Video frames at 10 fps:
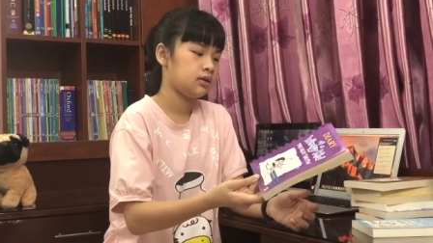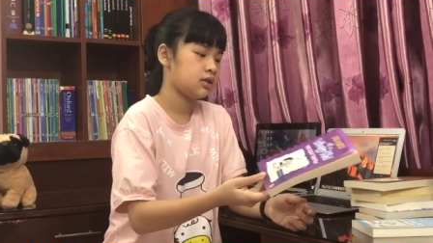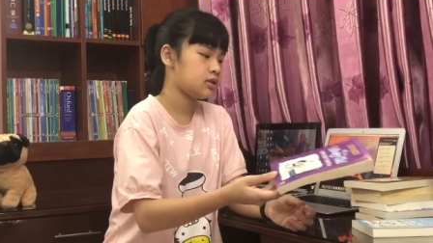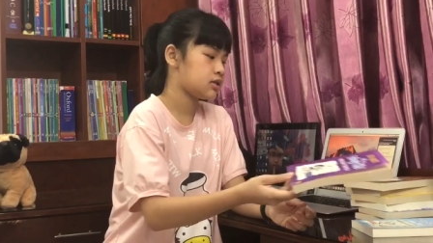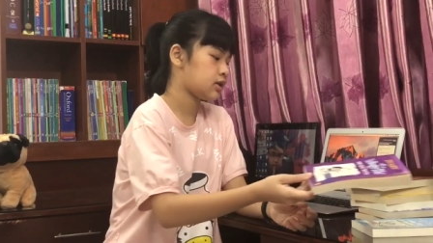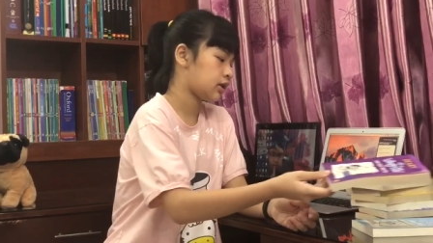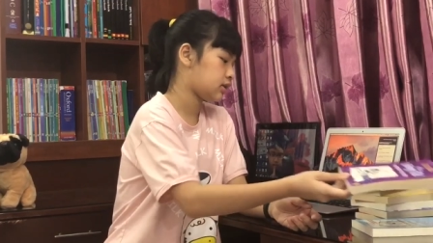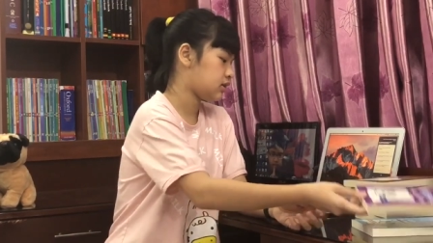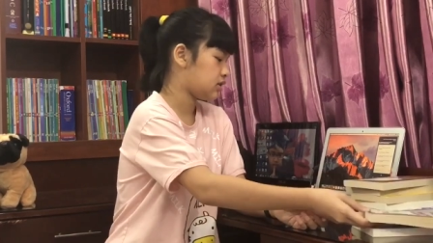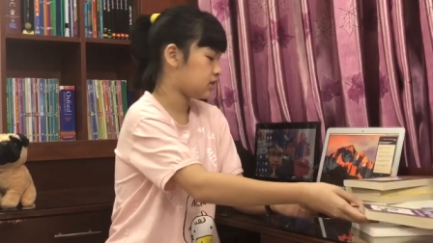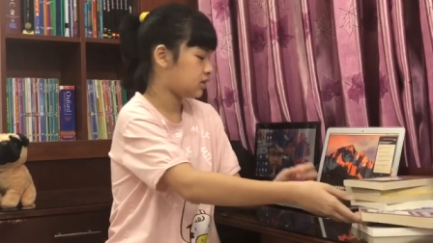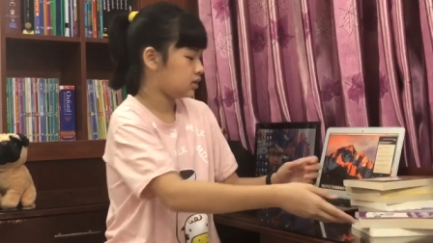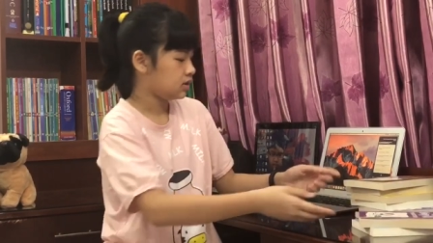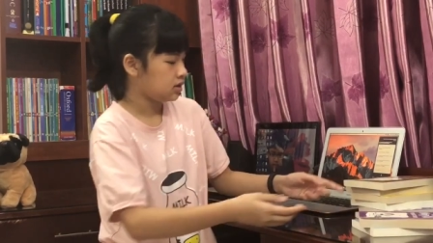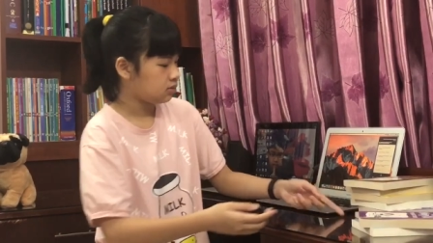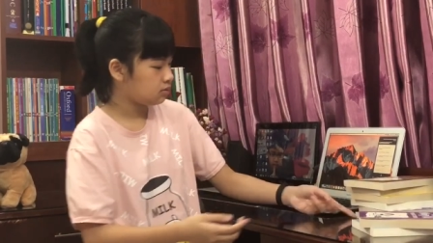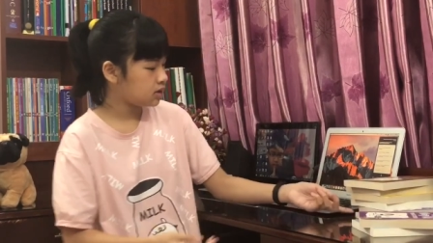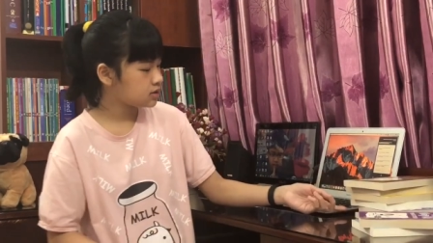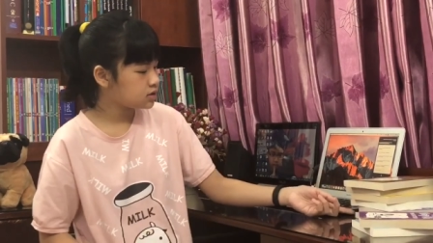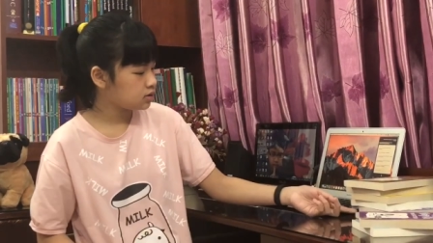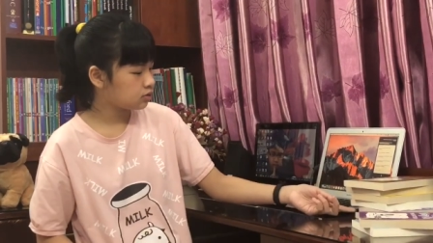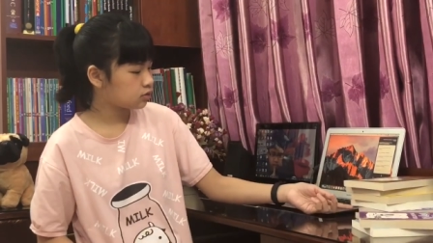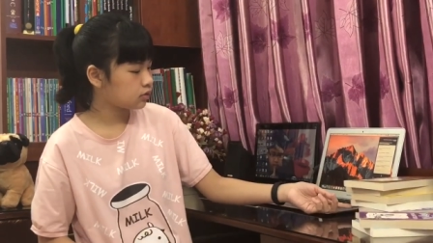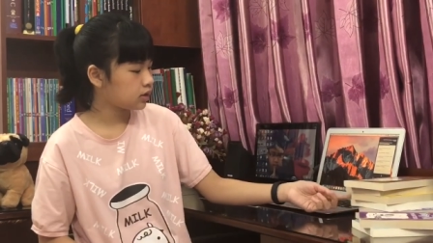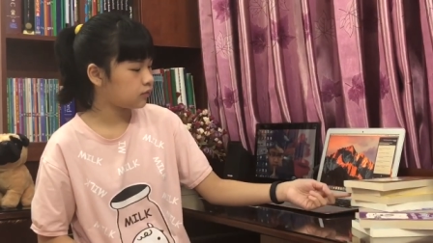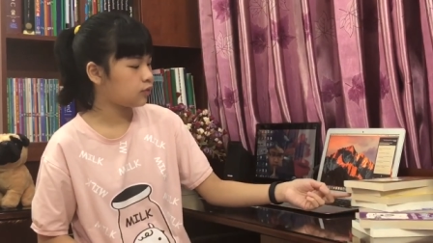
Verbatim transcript: This is like the one, two, three,